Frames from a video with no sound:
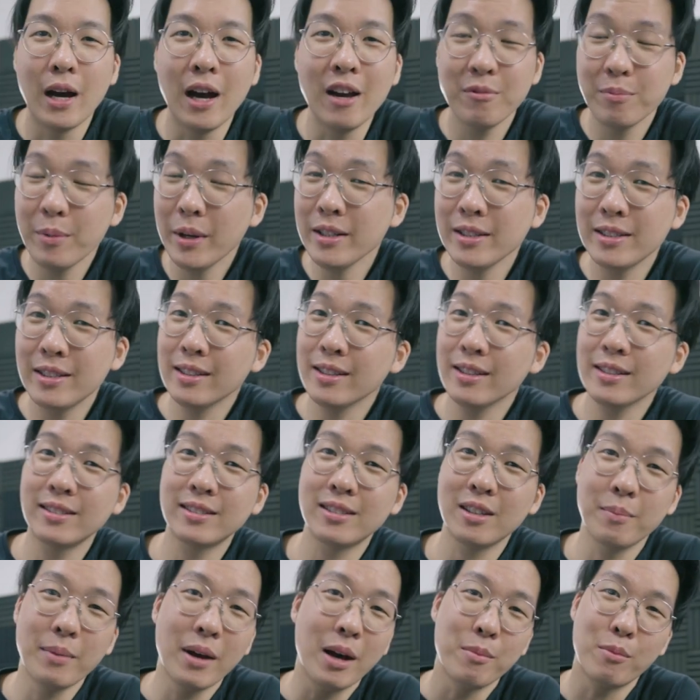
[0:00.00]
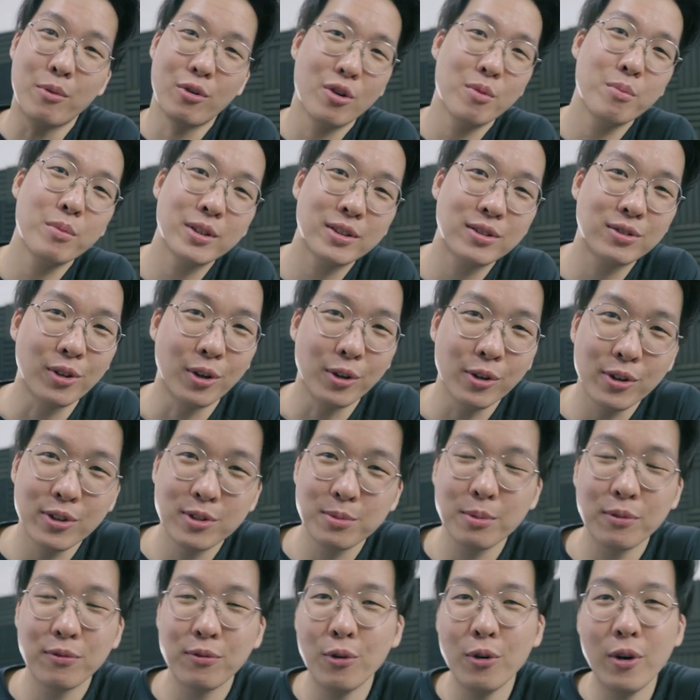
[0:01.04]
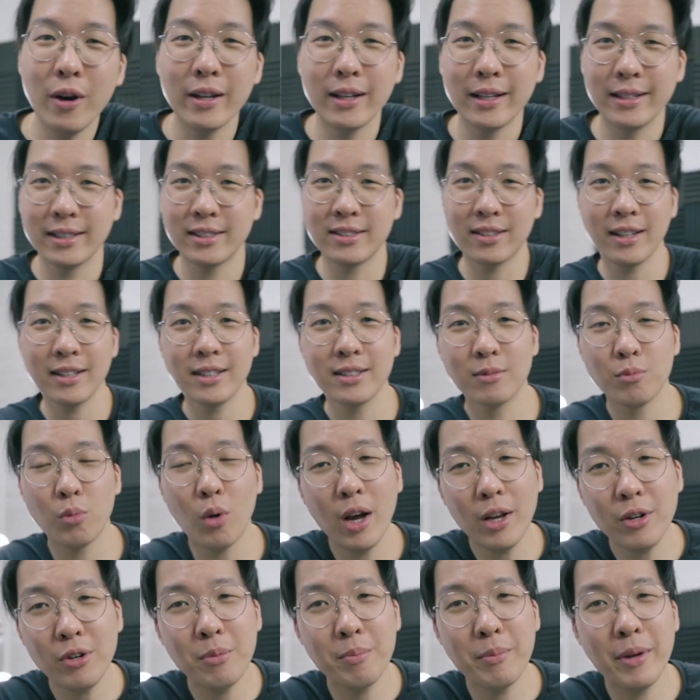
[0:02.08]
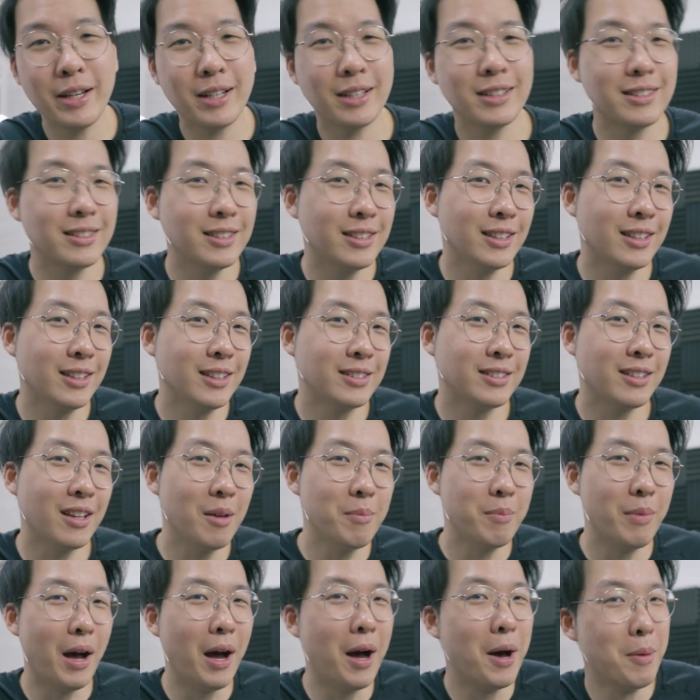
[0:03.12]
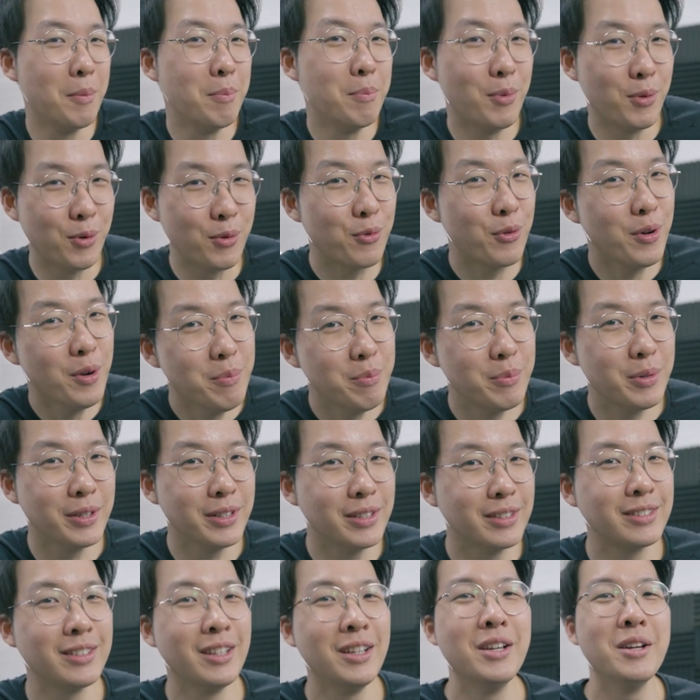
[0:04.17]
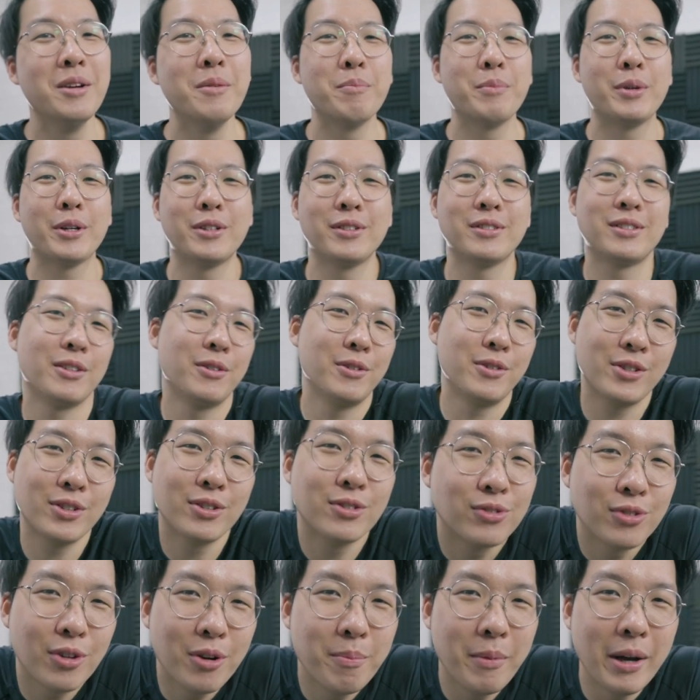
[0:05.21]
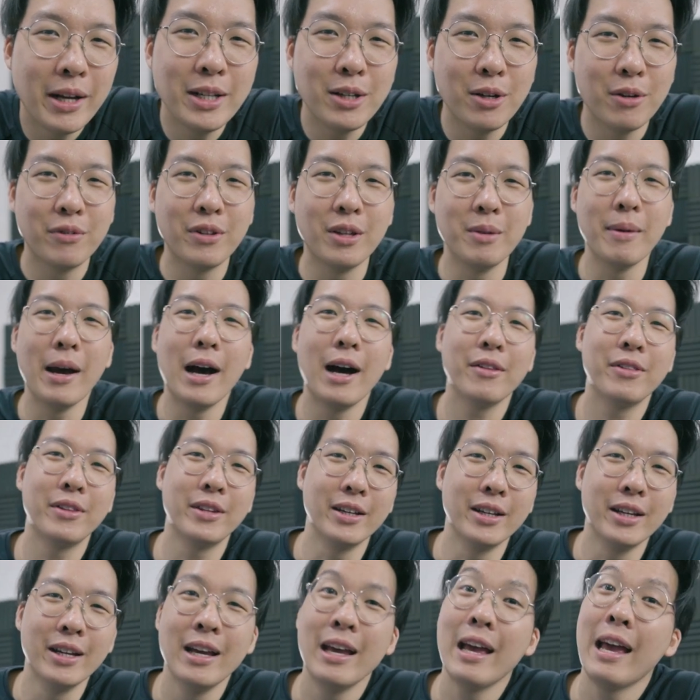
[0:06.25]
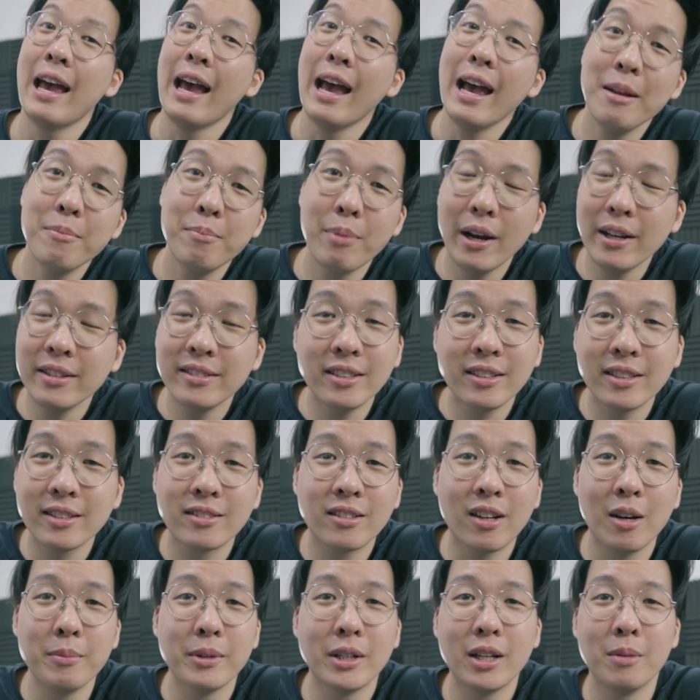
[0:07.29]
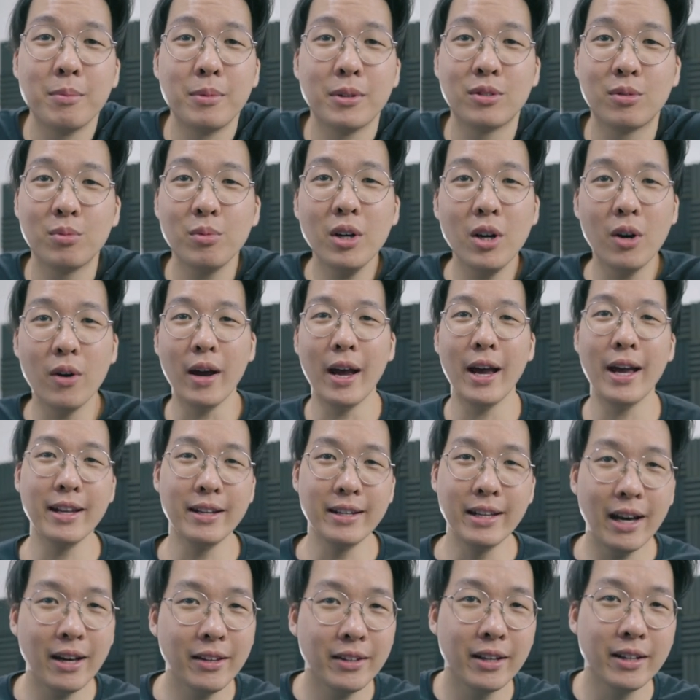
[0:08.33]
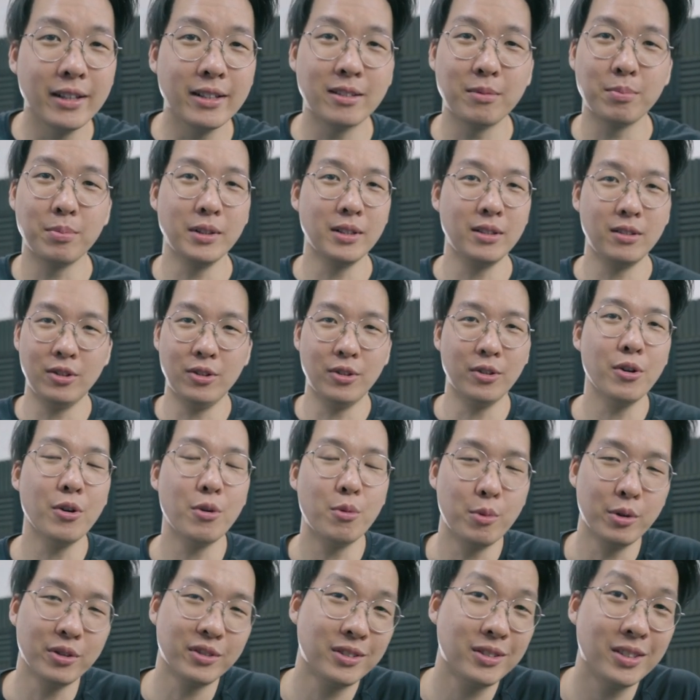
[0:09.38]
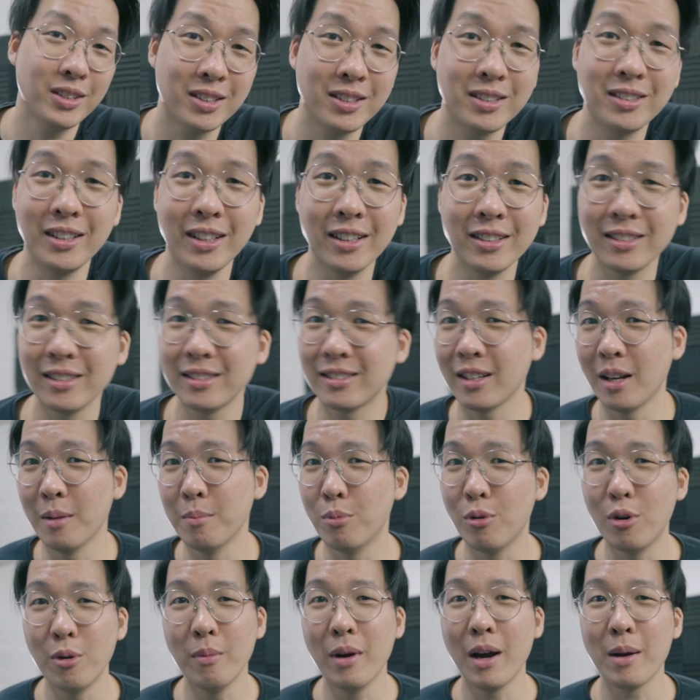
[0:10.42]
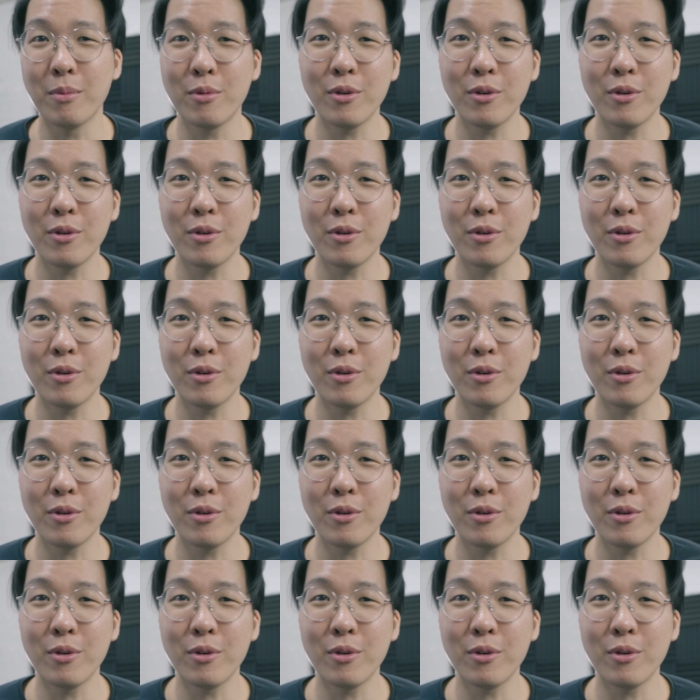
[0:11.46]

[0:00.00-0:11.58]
I've made tier lists about marimba solos before, and I decided why not make a tier list about marimbas because there are just so many of them out there. And PASIC is coming up as well, and now that it's been, you know, almost 6 years since I bought my